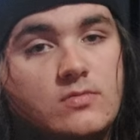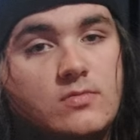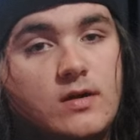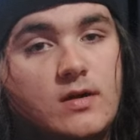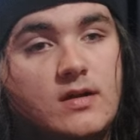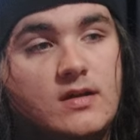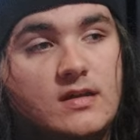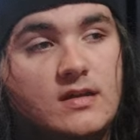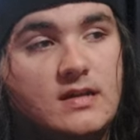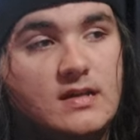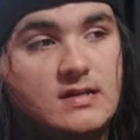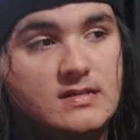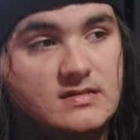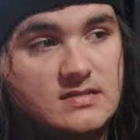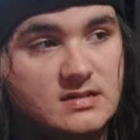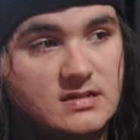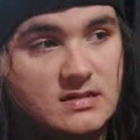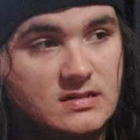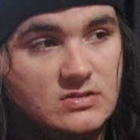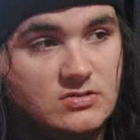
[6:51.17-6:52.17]
but it
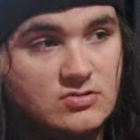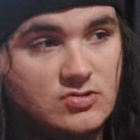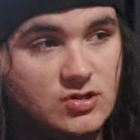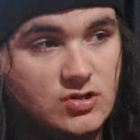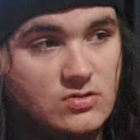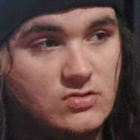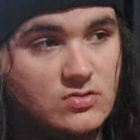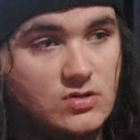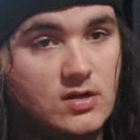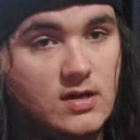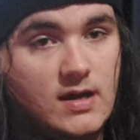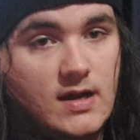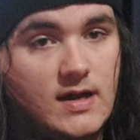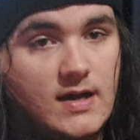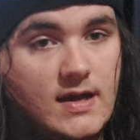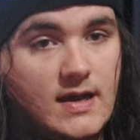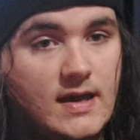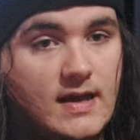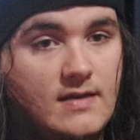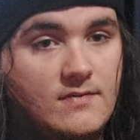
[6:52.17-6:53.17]
is a genre
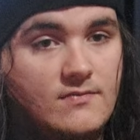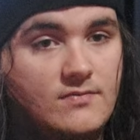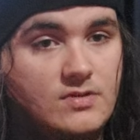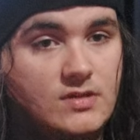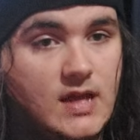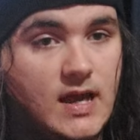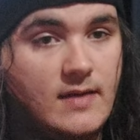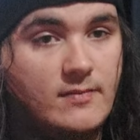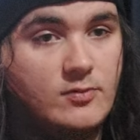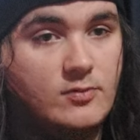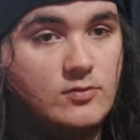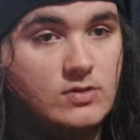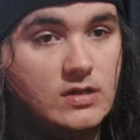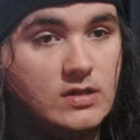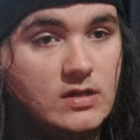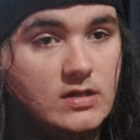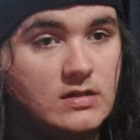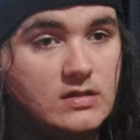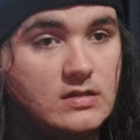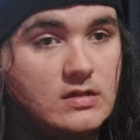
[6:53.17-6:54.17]
I have dabbled
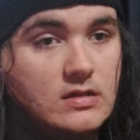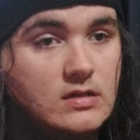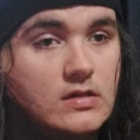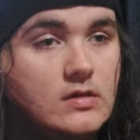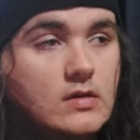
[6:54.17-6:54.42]
in.